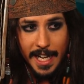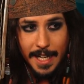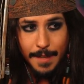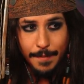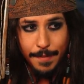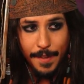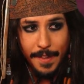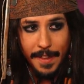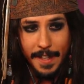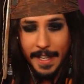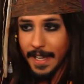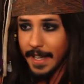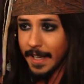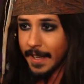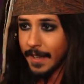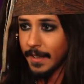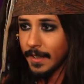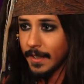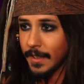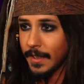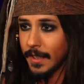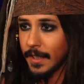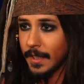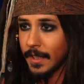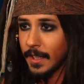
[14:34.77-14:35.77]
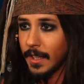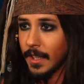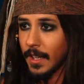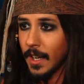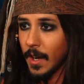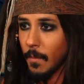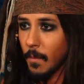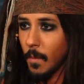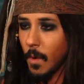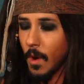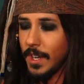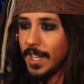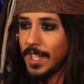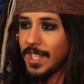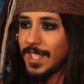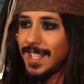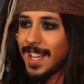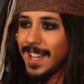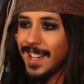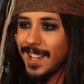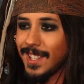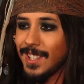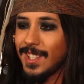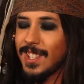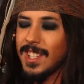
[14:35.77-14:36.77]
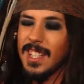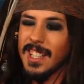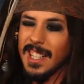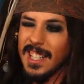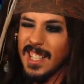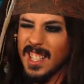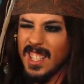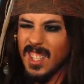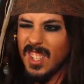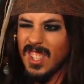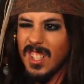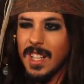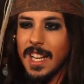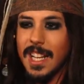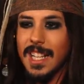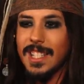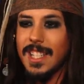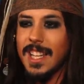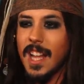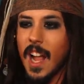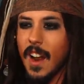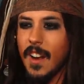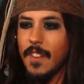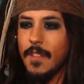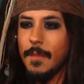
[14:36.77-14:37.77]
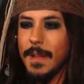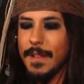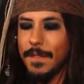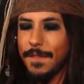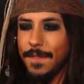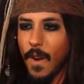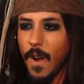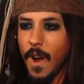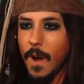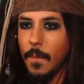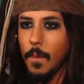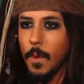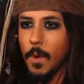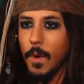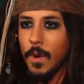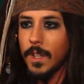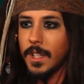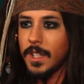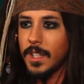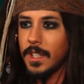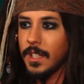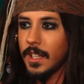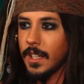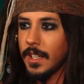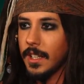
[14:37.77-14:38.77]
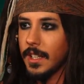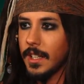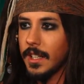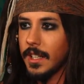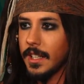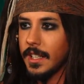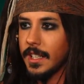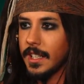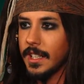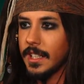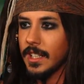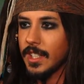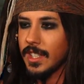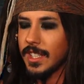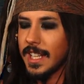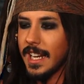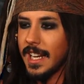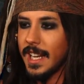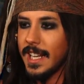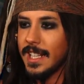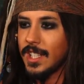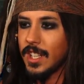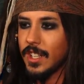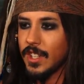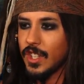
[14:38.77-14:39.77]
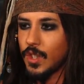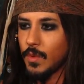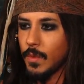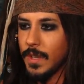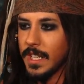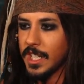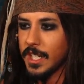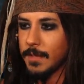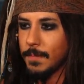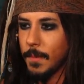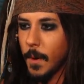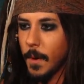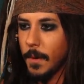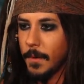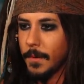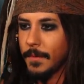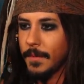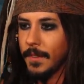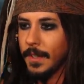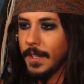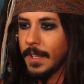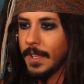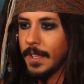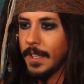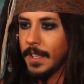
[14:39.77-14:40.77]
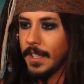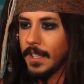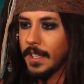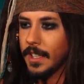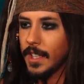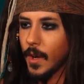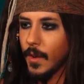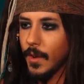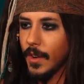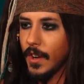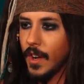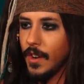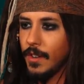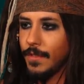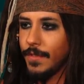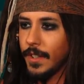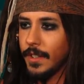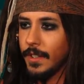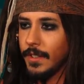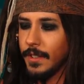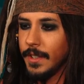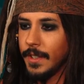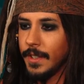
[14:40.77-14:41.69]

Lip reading: for there. And what this does, and it's kind of a bit fine work. Let's get it into the sweet spot. Go on over.